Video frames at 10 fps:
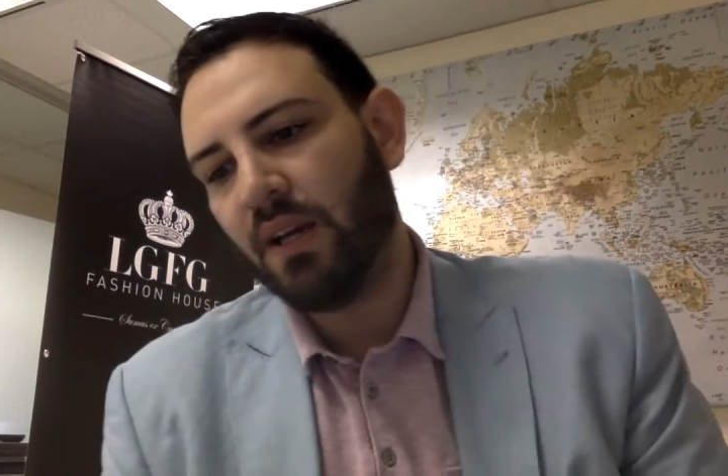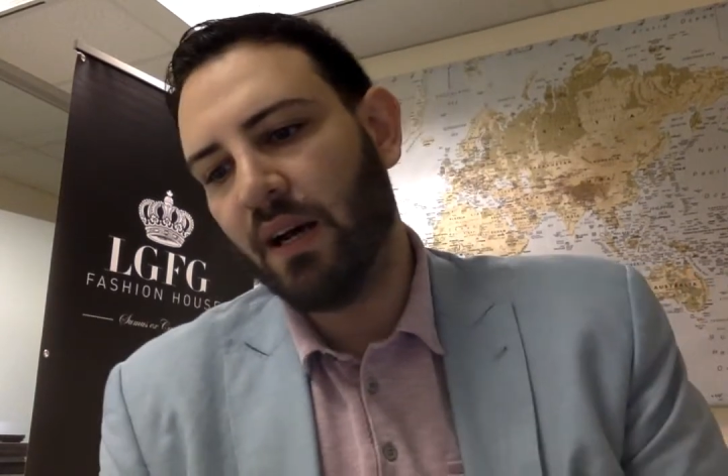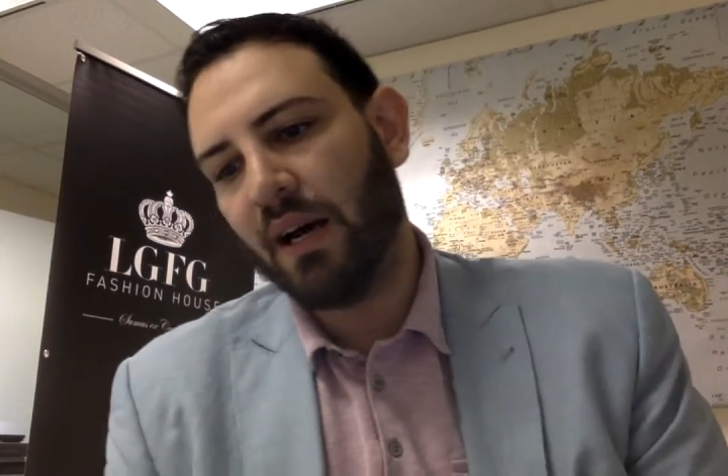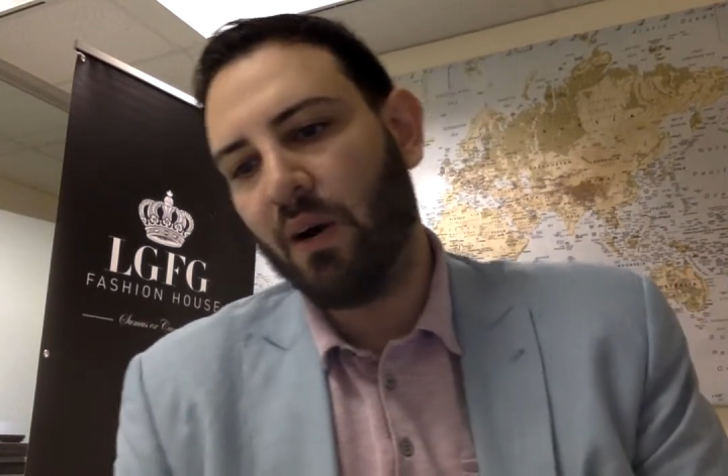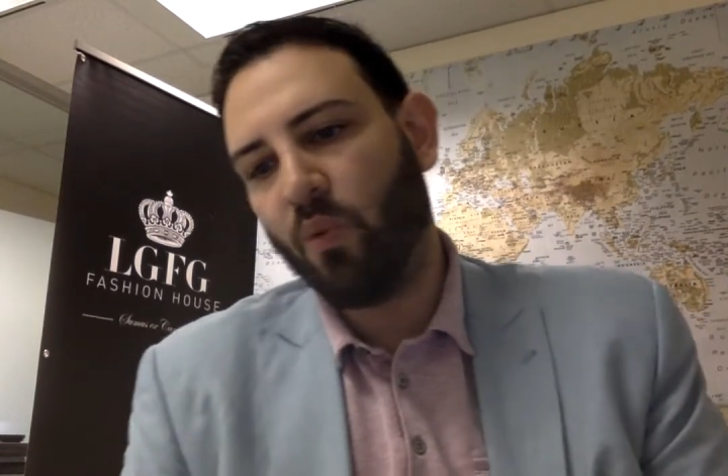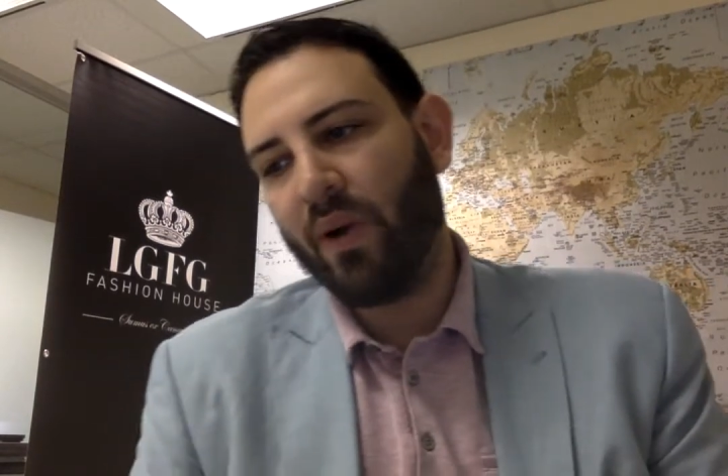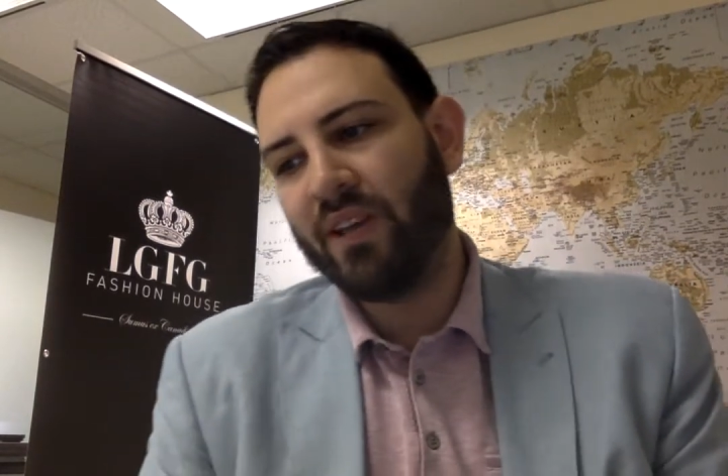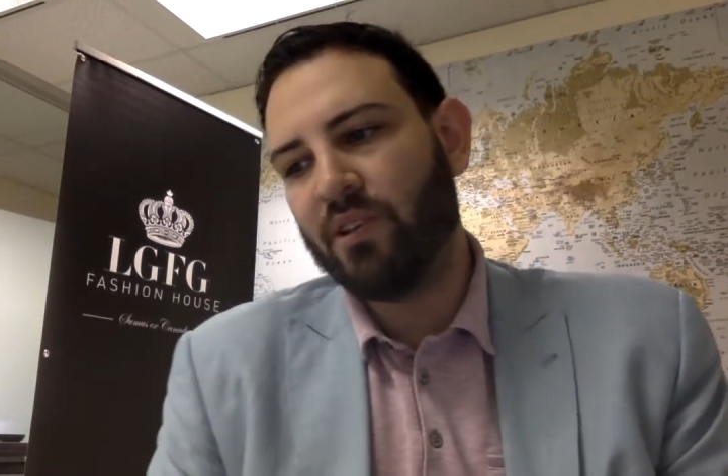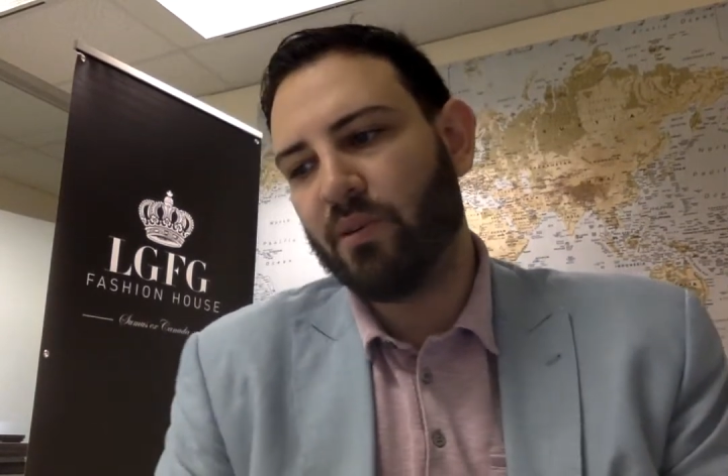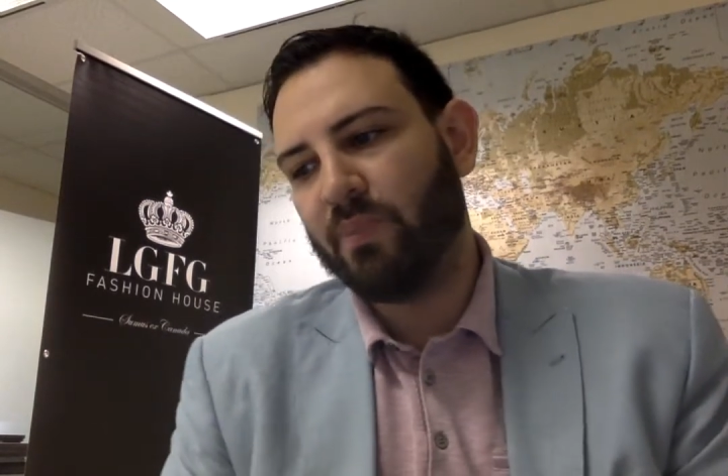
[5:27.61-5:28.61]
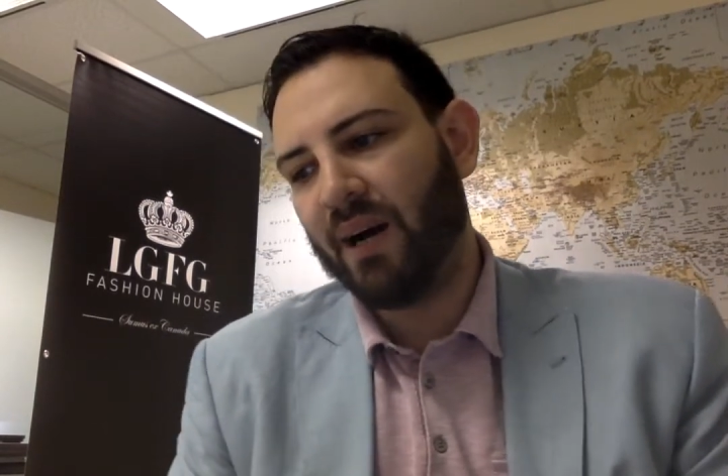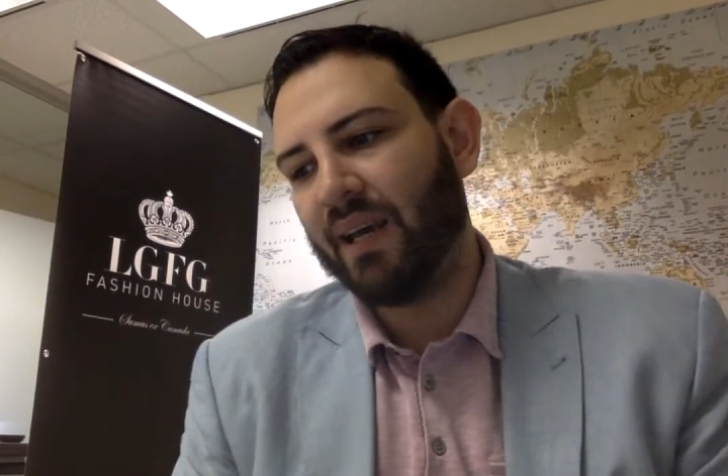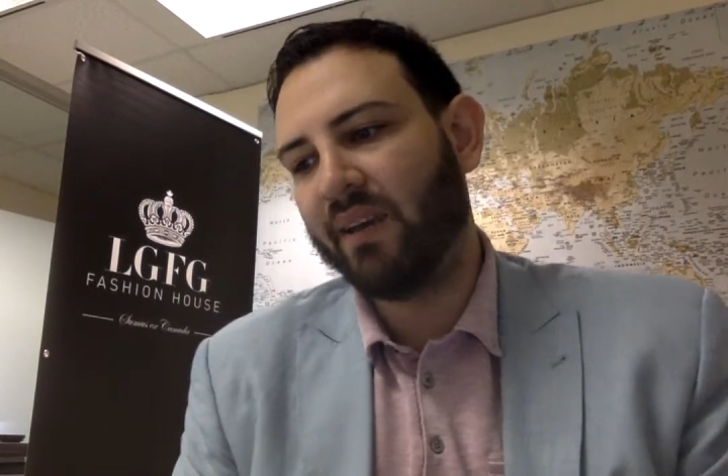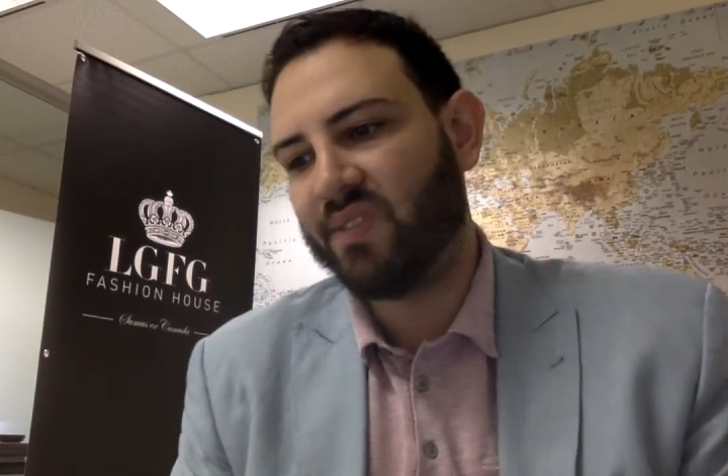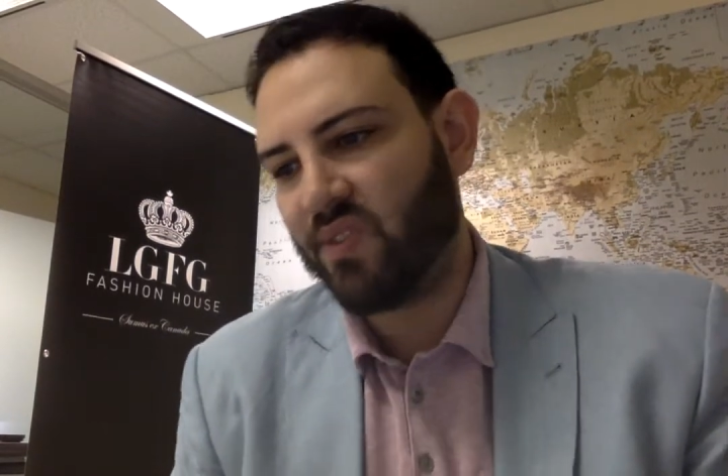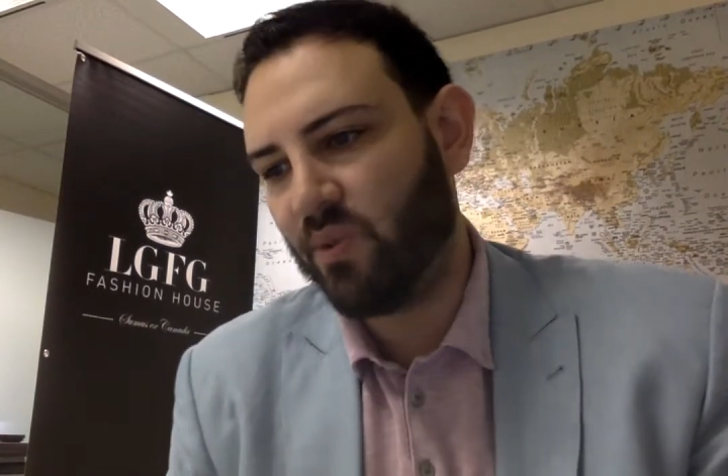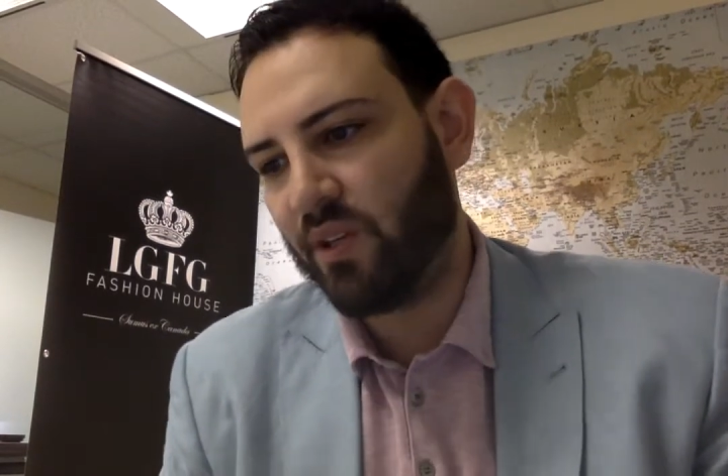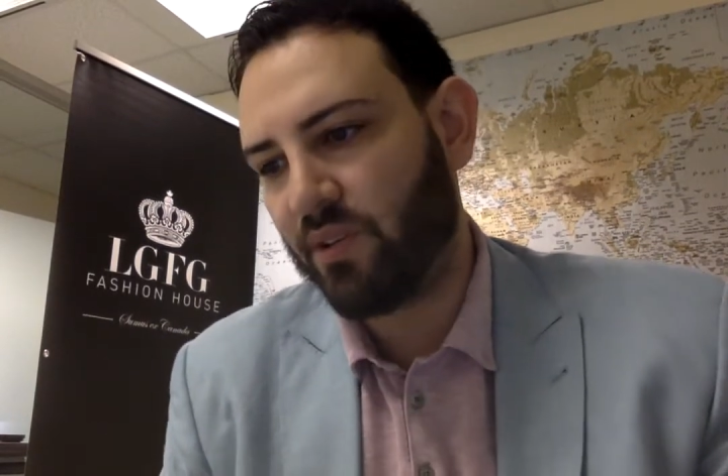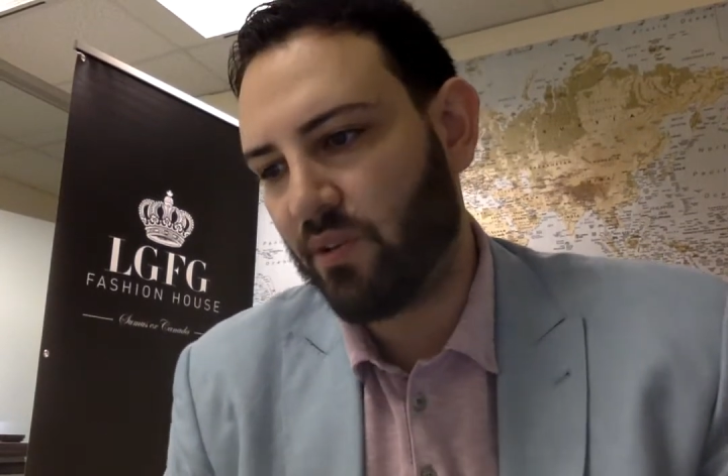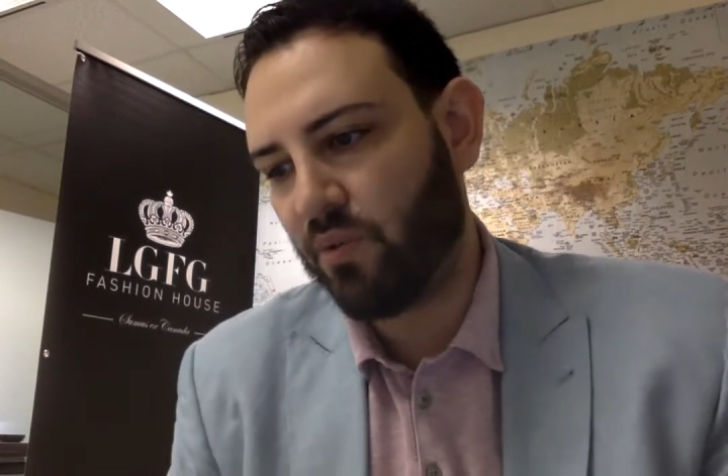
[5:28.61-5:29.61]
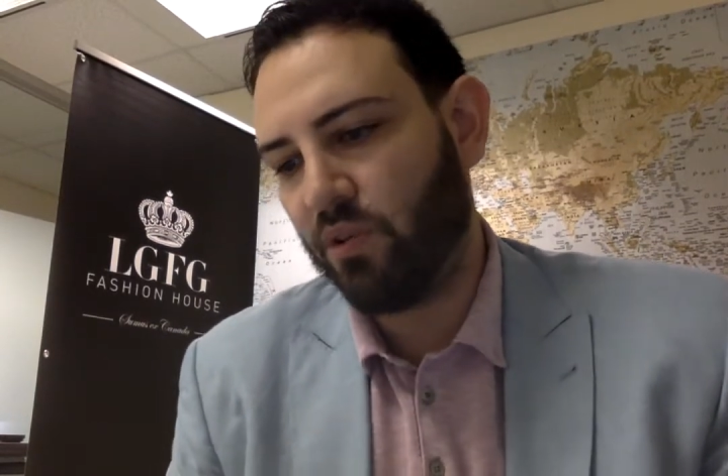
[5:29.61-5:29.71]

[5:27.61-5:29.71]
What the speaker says: when you're buying a suit and you're